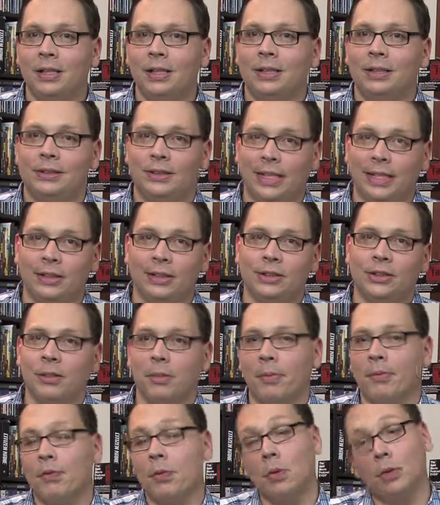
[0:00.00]
Sadly,
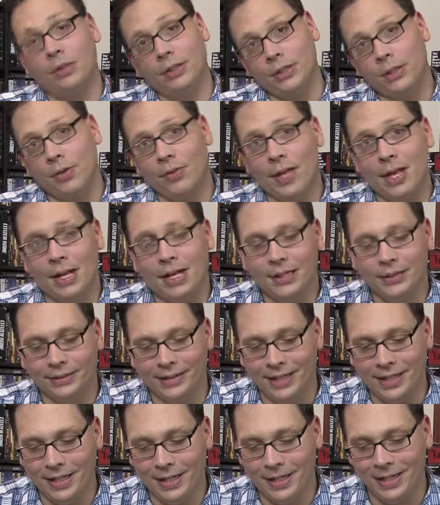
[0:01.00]
some of you only know that as
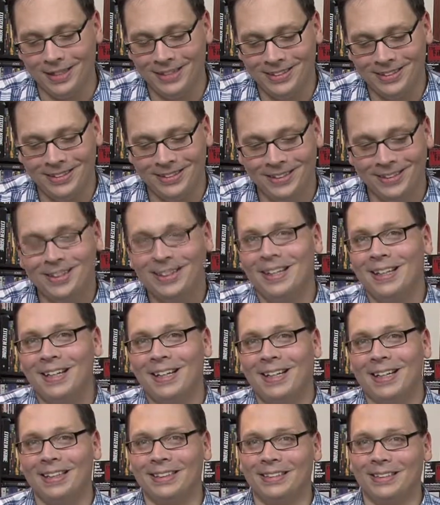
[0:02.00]
a
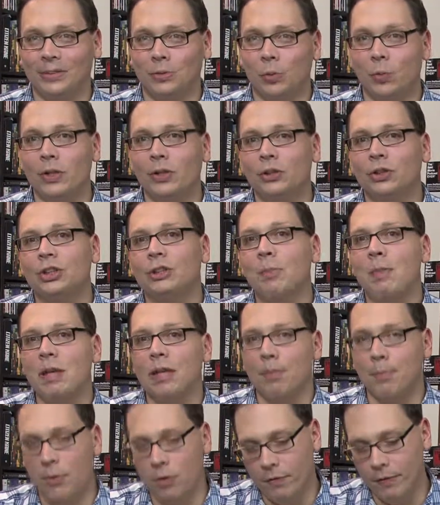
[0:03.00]
as a Will
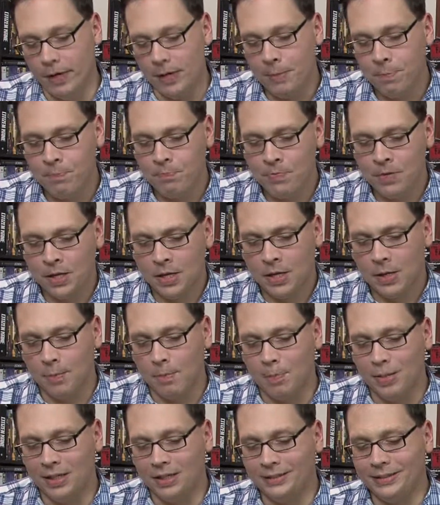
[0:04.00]
Smith movie,
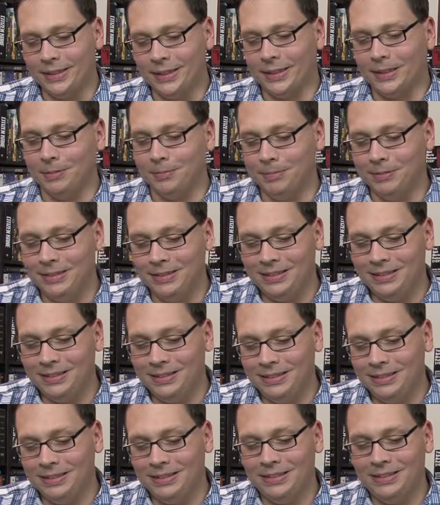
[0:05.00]
but
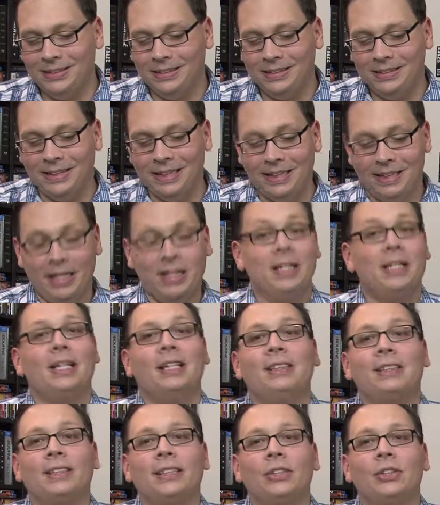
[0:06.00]

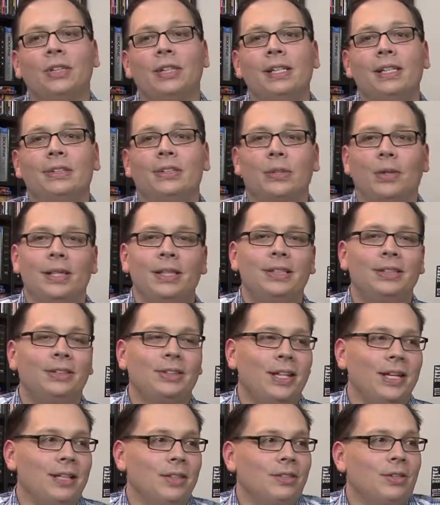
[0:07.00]
it essentially is. So he
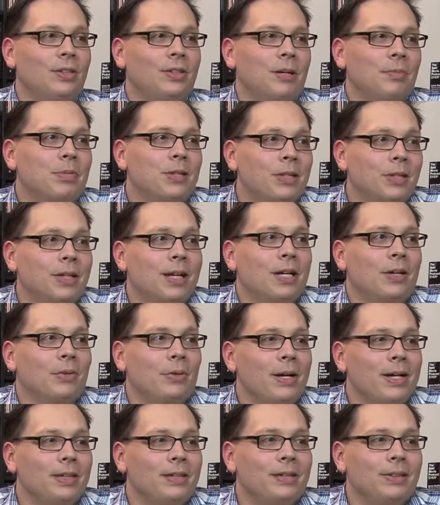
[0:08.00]
decided, look, I'm going to kind of
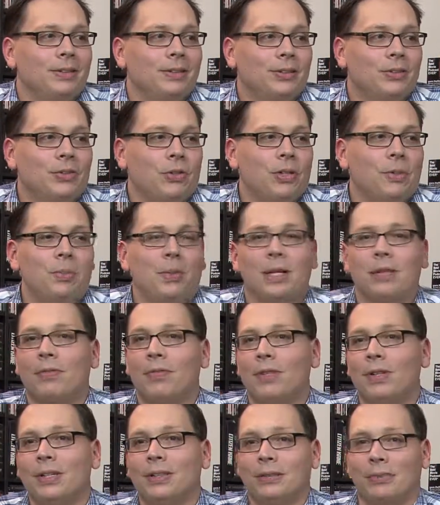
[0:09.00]
write the screenplay for
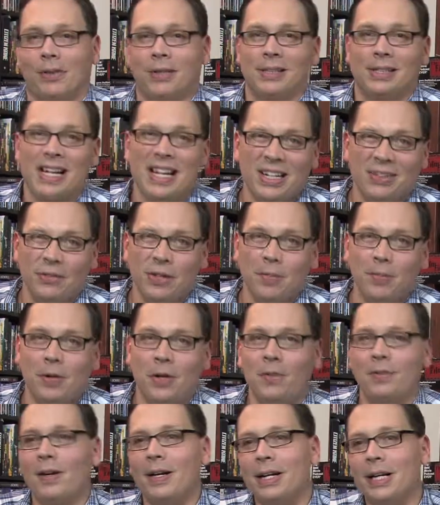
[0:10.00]
this. I'm going to kind of rip
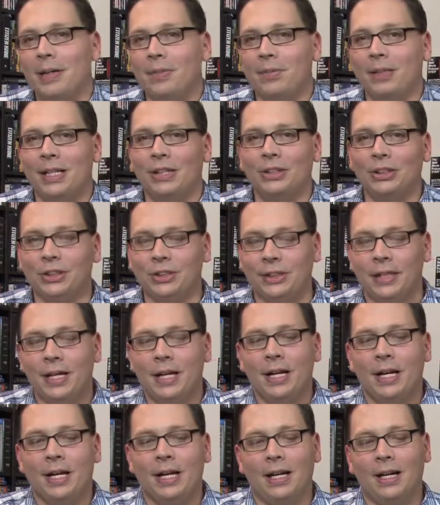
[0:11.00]
off I Am Legend,
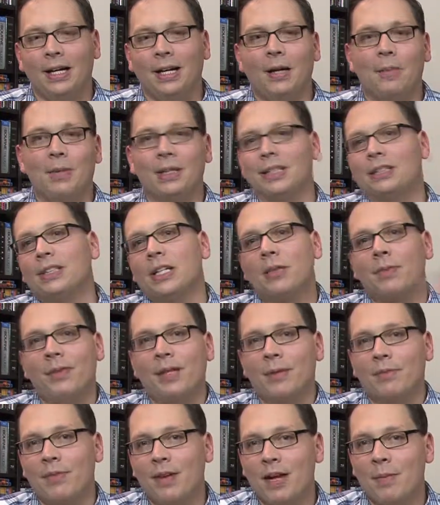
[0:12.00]
but instead of
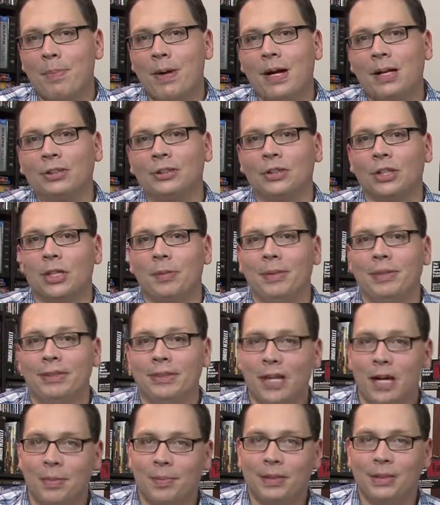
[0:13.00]
being vampires, they're going to be
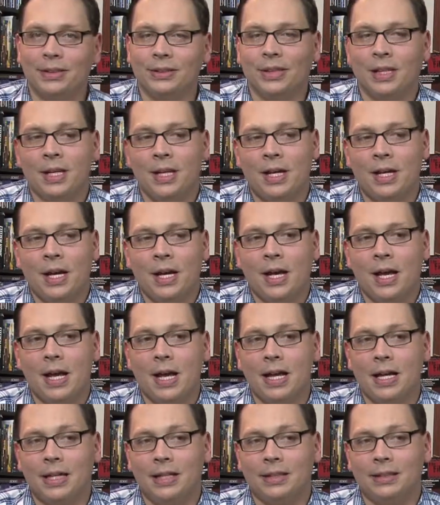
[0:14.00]
zombies,
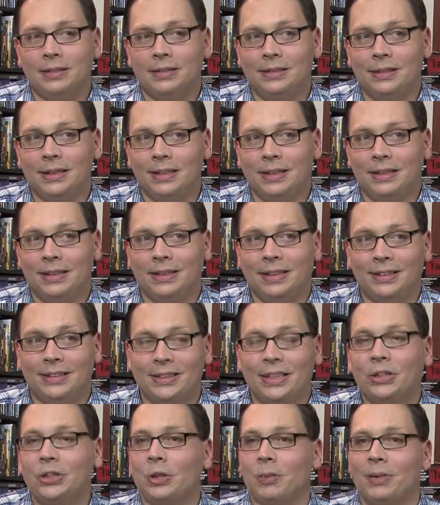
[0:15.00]
and
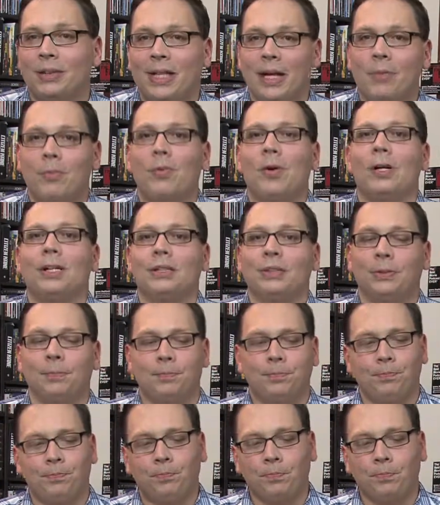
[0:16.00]
essentially what that was.